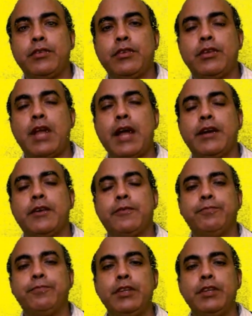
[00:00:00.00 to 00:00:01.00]
that
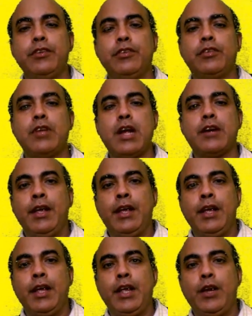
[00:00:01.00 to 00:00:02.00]

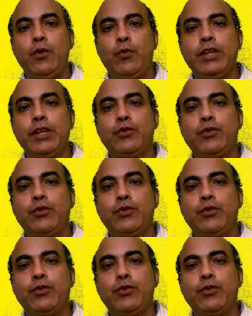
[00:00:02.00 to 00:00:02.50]
in which